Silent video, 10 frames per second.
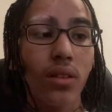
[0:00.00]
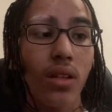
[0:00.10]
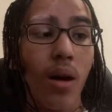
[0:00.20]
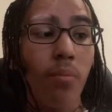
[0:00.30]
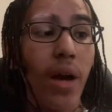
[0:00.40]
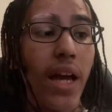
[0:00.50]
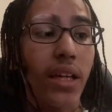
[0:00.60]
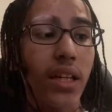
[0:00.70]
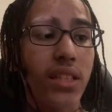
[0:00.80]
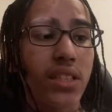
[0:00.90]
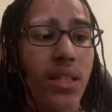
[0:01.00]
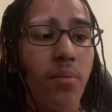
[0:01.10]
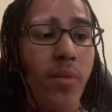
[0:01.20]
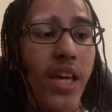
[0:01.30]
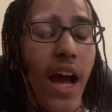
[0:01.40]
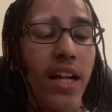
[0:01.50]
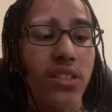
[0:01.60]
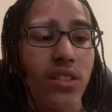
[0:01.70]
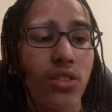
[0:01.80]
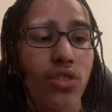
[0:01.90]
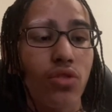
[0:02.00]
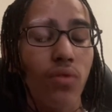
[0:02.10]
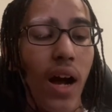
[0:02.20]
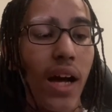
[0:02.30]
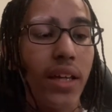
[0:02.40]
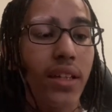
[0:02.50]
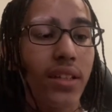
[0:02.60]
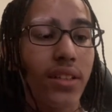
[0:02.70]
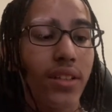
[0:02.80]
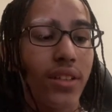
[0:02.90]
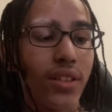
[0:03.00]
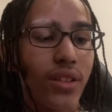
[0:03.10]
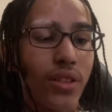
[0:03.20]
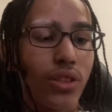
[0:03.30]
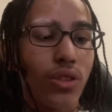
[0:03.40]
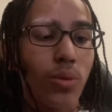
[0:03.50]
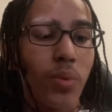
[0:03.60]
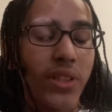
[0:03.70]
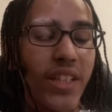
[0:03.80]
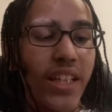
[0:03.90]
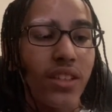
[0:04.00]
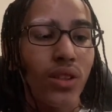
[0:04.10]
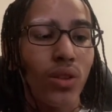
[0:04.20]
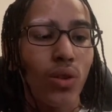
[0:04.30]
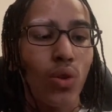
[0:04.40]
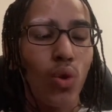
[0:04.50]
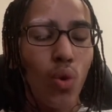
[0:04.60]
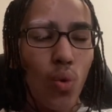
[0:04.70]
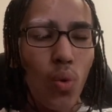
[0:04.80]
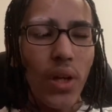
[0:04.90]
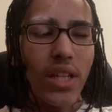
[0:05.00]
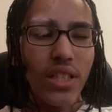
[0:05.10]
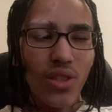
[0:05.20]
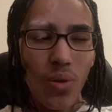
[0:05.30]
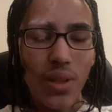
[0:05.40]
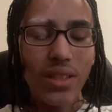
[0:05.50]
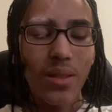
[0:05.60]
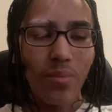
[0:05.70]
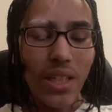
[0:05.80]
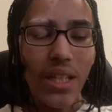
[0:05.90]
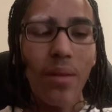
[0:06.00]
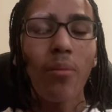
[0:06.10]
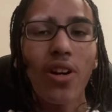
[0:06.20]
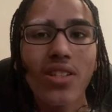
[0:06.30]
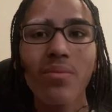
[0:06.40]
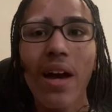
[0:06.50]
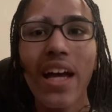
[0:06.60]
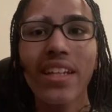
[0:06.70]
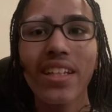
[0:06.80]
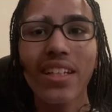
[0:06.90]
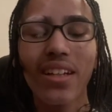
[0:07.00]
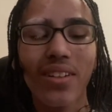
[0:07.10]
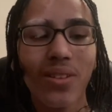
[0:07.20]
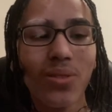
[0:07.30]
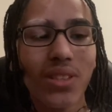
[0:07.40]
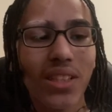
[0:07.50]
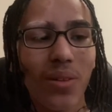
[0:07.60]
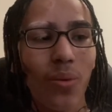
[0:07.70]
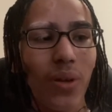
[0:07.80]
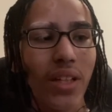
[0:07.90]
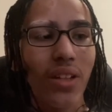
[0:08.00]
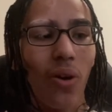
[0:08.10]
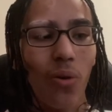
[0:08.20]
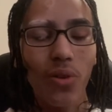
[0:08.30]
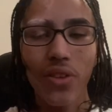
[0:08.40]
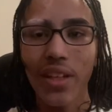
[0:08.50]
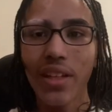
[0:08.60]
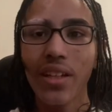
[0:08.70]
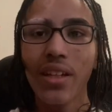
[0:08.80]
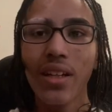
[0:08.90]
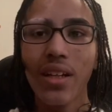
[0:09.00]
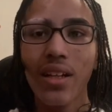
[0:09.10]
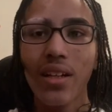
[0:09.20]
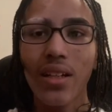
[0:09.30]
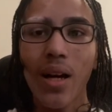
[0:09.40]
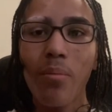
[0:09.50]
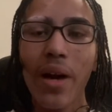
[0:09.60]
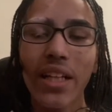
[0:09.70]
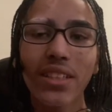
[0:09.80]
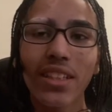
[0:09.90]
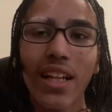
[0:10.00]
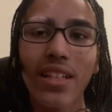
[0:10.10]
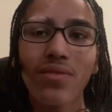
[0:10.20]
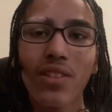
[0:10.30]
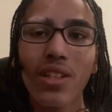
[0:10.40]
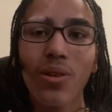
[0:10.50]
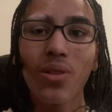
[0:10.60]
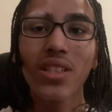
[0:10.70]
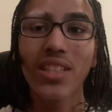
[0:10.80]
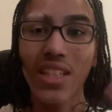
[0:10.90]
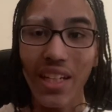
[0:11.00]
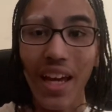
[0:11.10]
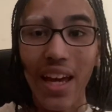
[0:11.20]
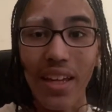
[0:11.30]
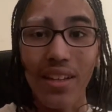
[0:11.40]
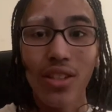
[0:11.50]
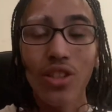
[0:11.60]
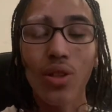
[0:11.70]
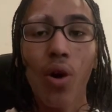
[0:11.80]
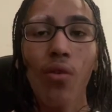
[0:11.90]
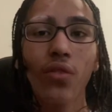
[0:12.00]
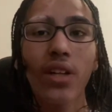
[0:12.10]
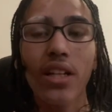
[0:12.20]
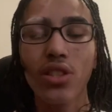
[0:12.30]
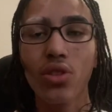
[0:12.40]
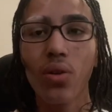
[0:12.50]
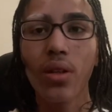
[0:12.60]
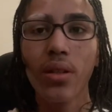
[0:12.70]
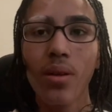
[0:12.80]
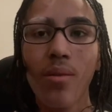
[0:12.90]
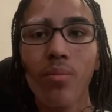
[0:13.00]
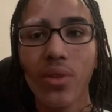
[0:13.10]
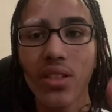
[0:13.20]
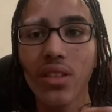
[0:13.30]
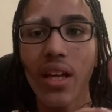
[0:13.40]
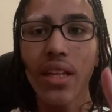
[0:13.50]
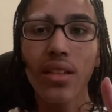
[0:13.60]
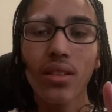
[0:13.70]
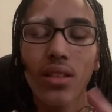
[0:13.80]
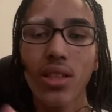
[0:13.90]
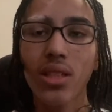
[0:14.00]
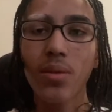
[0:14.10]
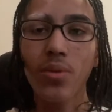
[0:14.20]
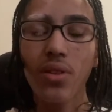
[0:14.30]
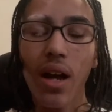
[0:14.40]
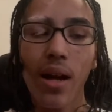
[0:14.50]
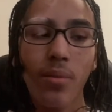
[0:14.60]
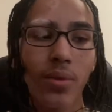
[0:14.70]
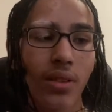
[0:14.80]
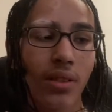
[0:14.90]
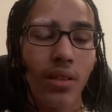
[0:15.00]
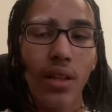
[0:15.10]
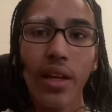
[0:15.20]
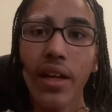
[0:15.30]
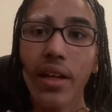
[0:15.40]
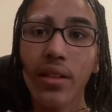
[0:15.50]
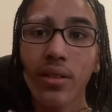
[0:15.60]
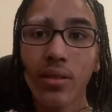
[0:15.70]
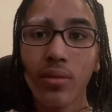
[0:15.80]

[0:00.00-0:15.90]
come back and see me actually try to predict who is going to be in March Madness or who's going to win the whole thing, come back to the next video today. So hopefully you guys enjoy. Please like, subscribe, and